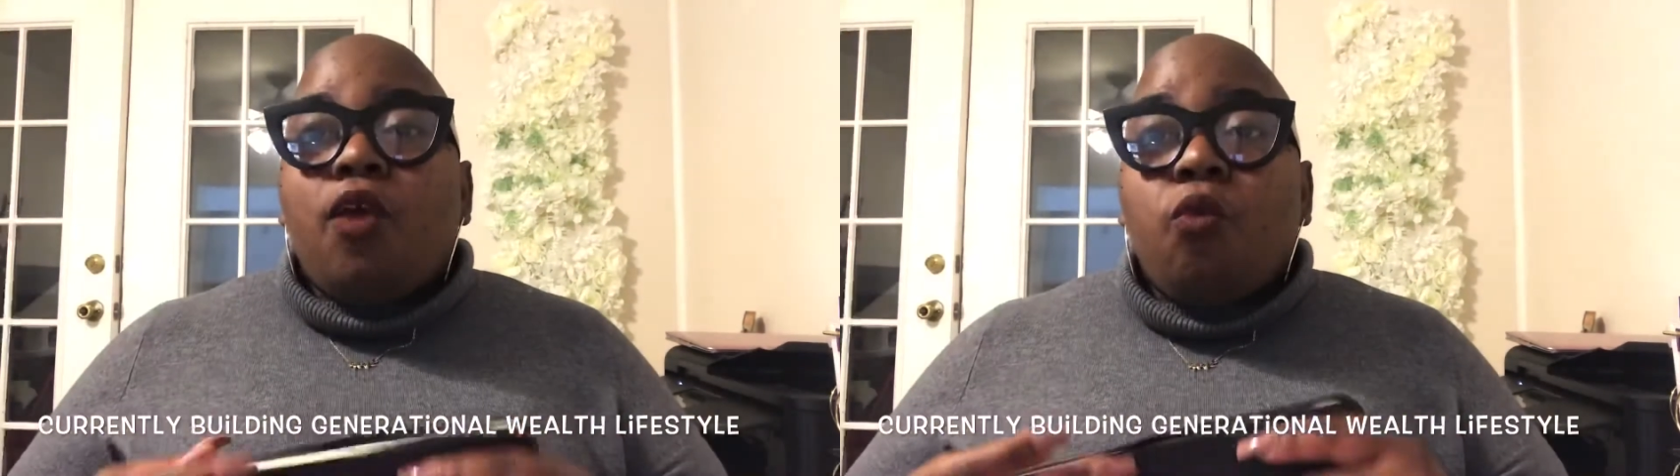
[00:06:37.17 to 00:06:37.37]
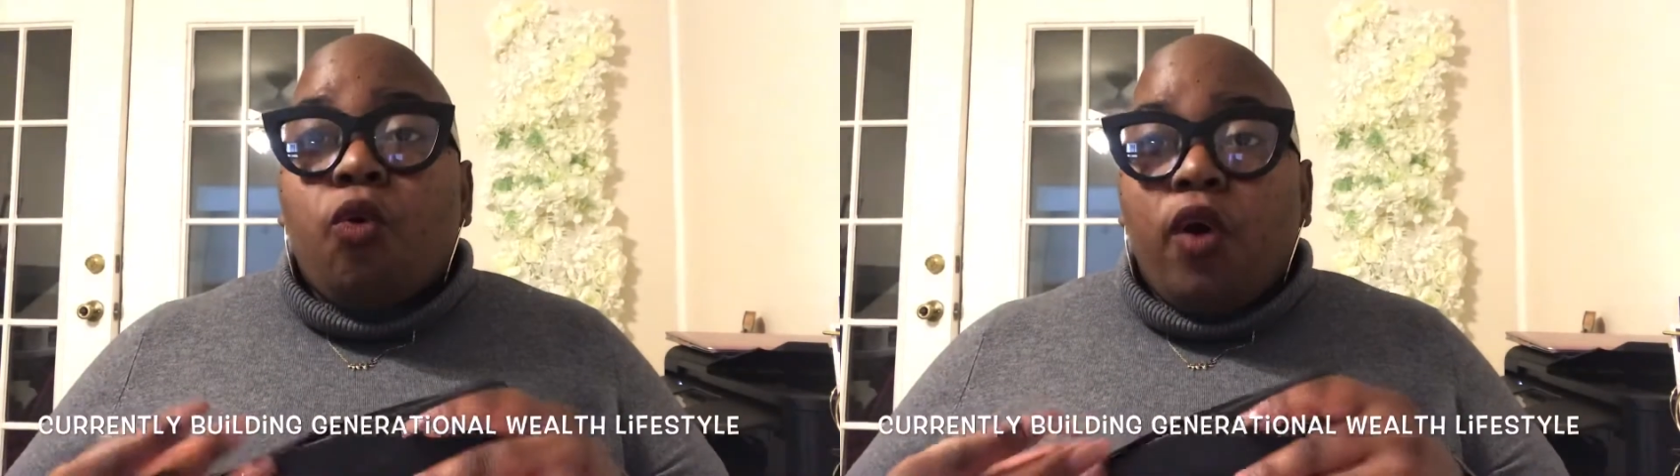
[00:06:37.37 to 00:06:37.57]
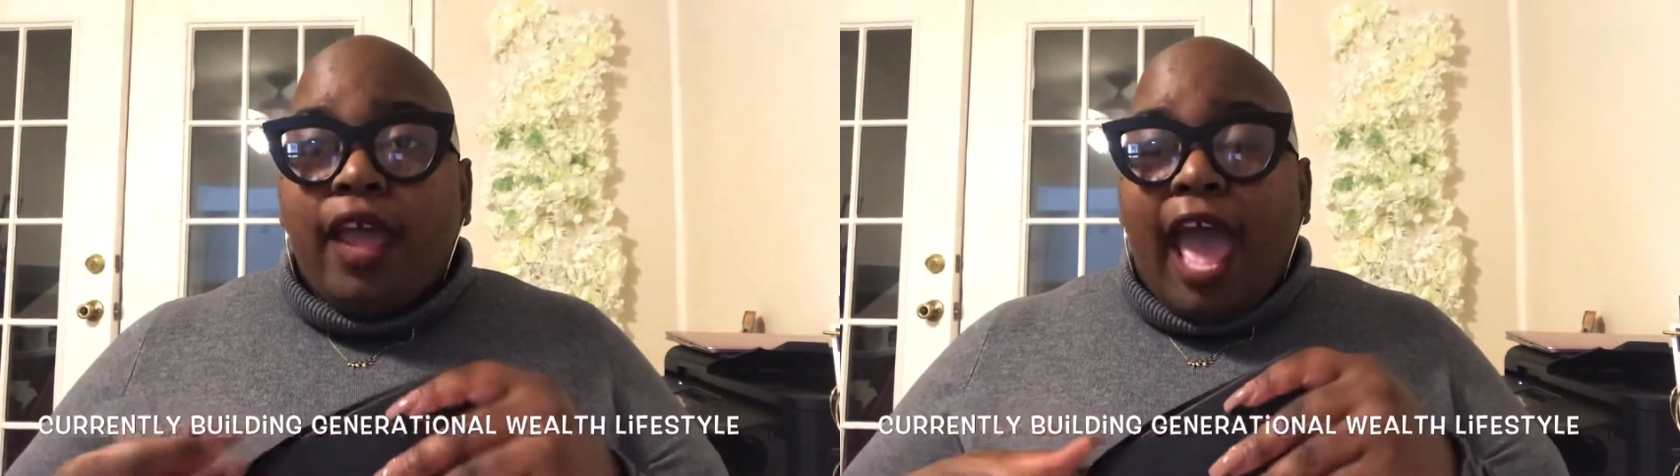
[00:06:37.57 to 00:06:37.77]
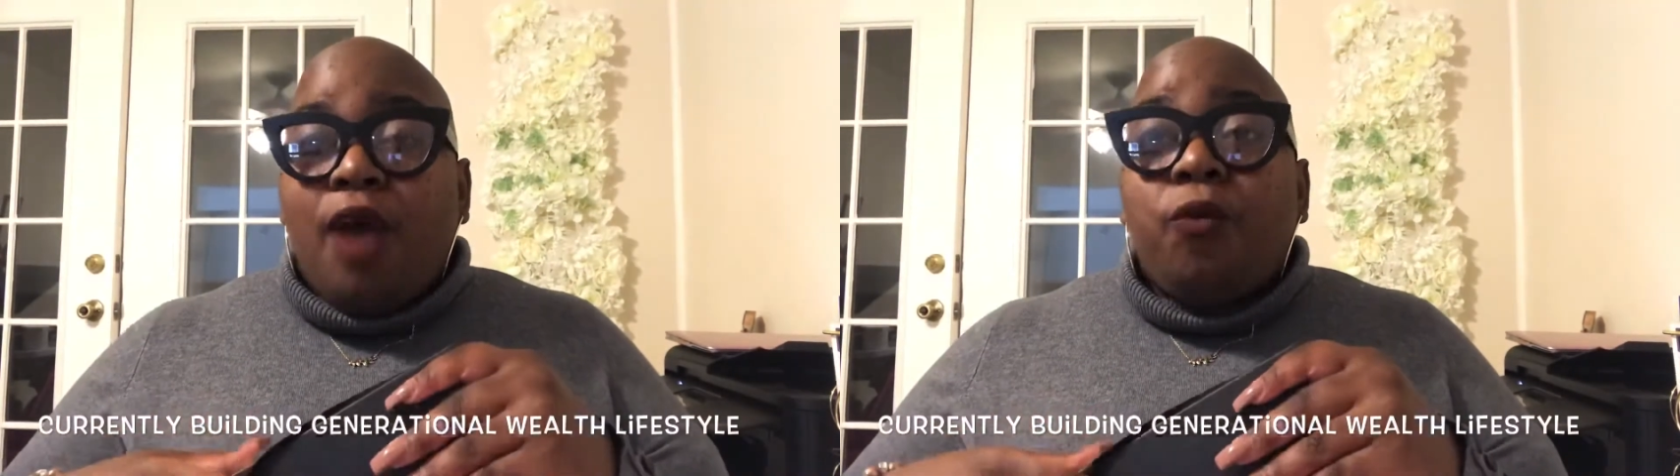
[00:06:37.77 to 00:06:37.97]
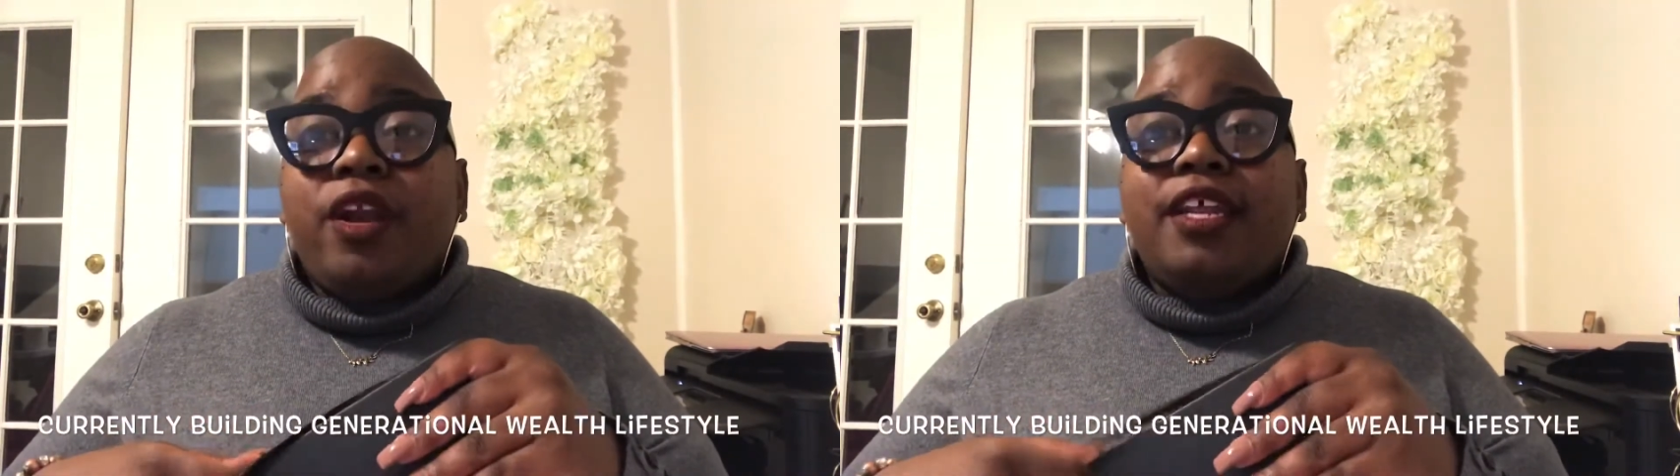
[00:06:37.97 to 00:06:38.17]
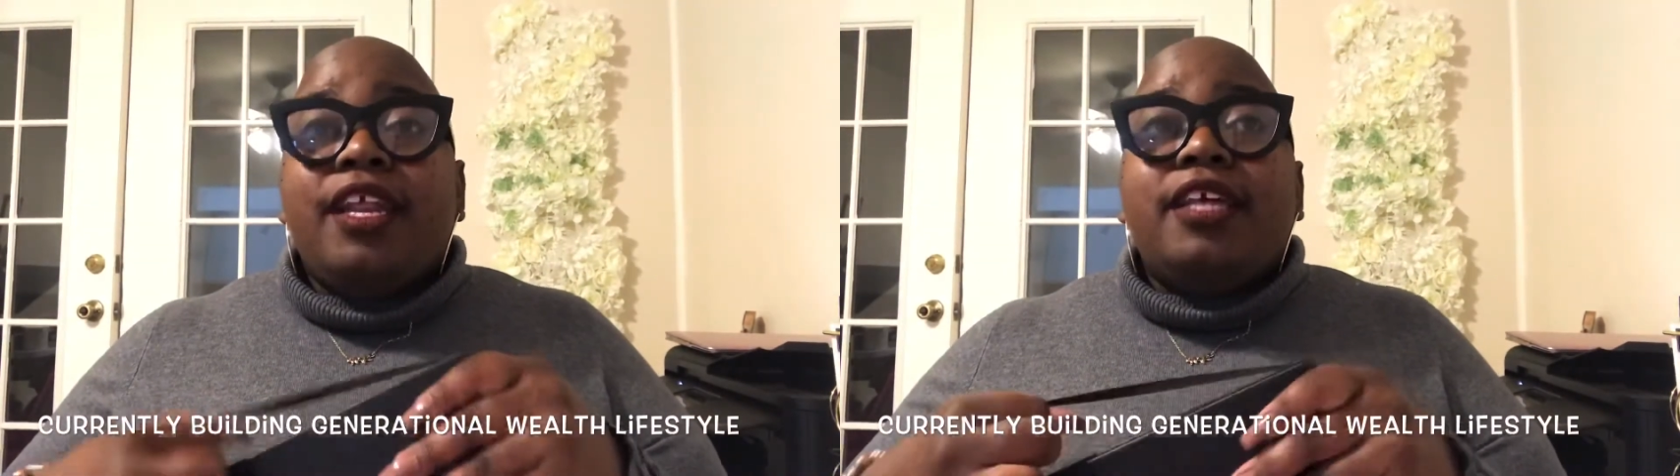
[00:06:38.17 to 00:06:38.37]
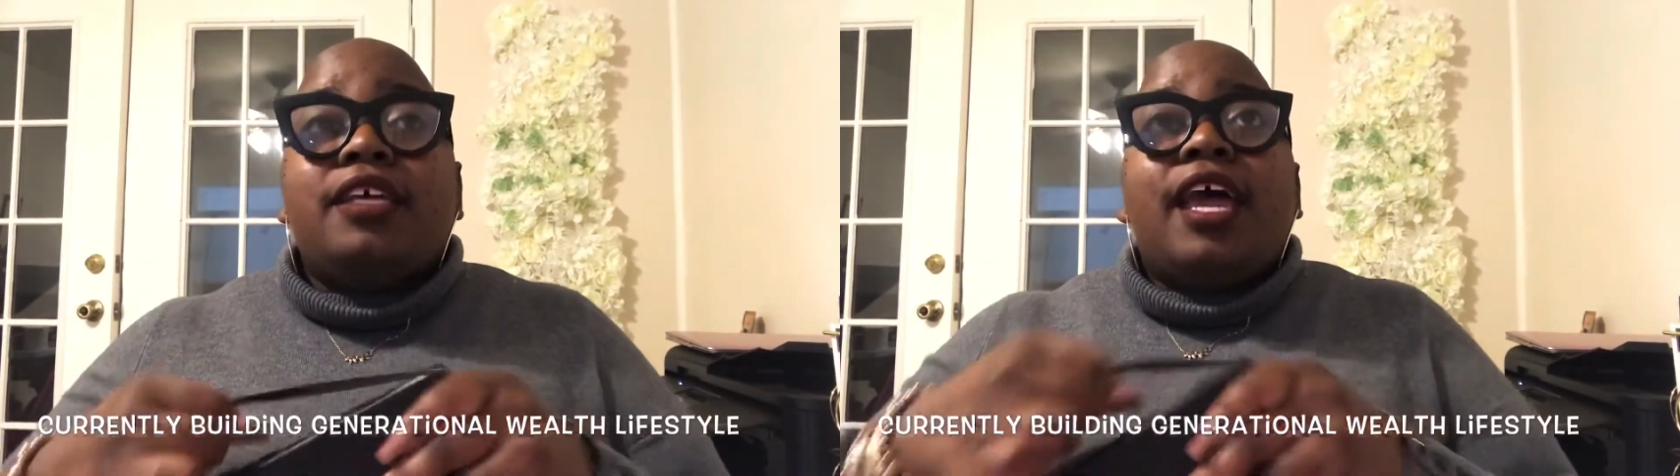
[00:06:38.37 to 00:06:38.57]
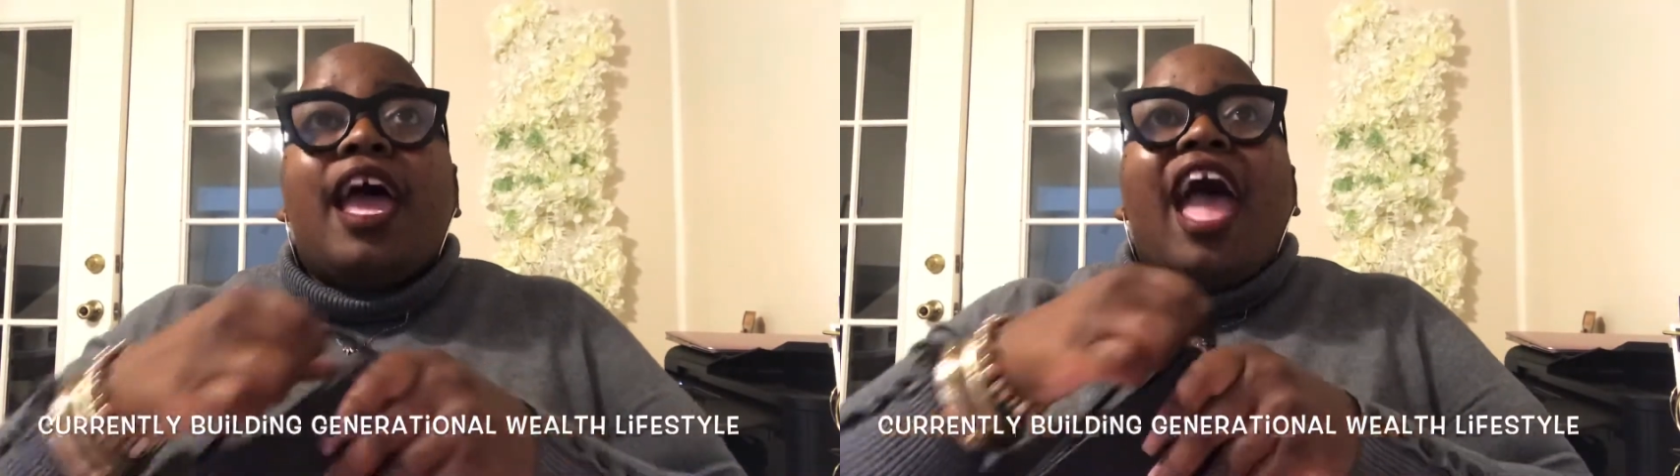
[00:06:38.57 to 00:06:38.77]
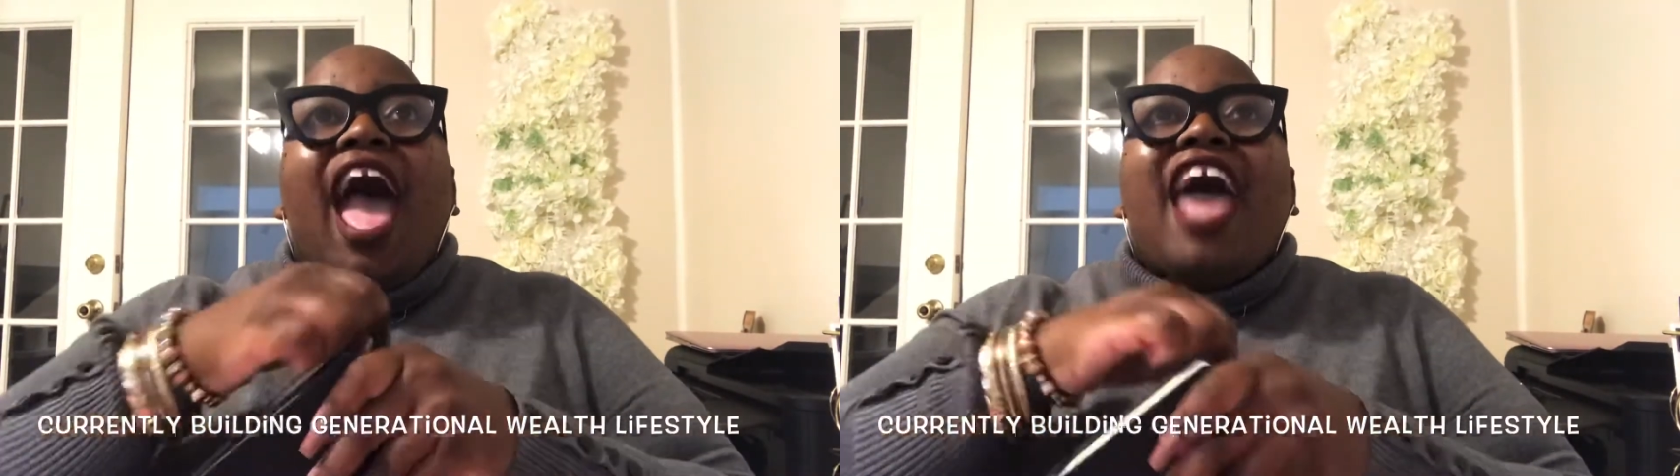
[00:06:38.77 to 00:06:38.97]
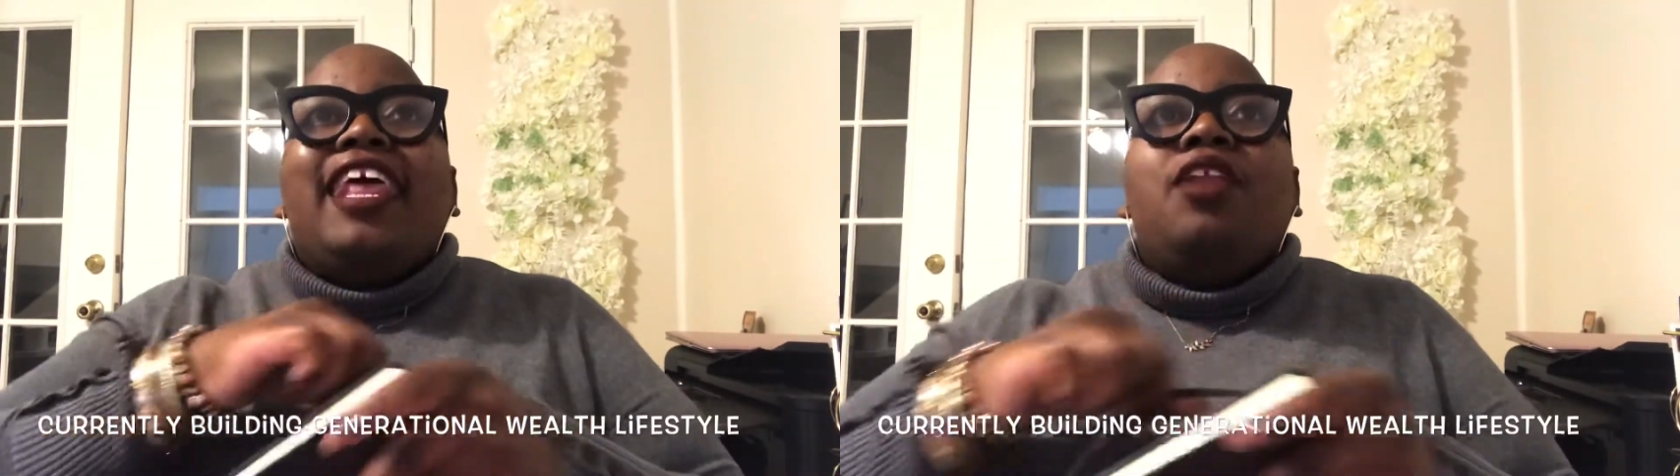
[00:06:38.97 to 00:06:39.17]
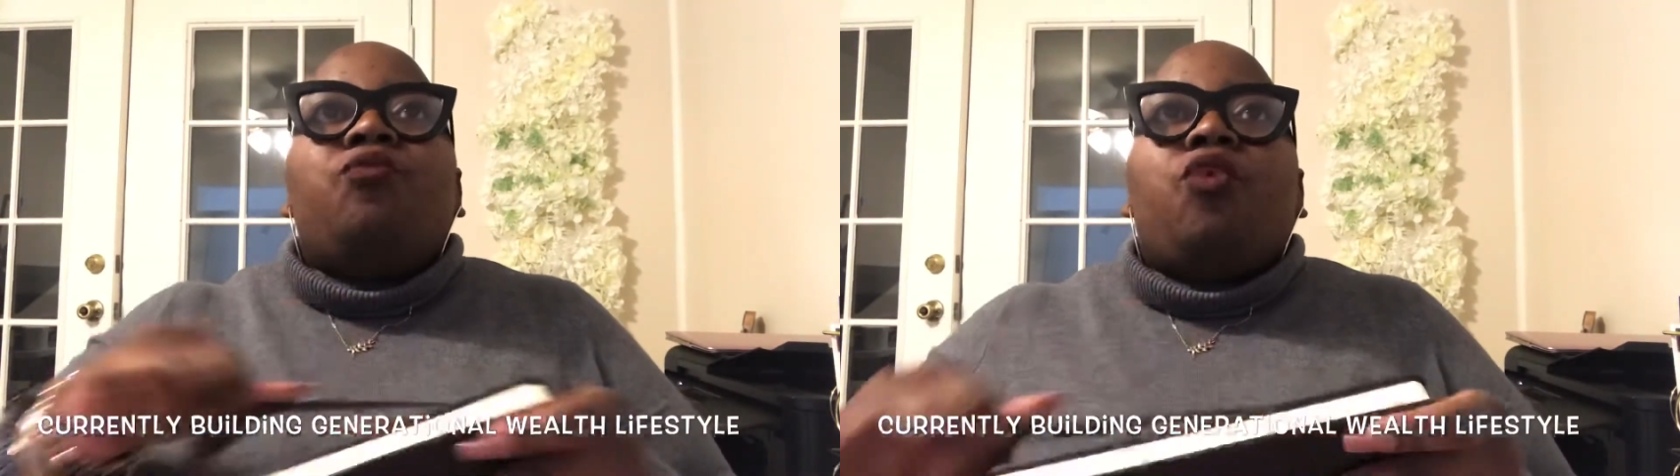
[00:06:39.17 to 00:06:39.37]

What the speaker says: didn't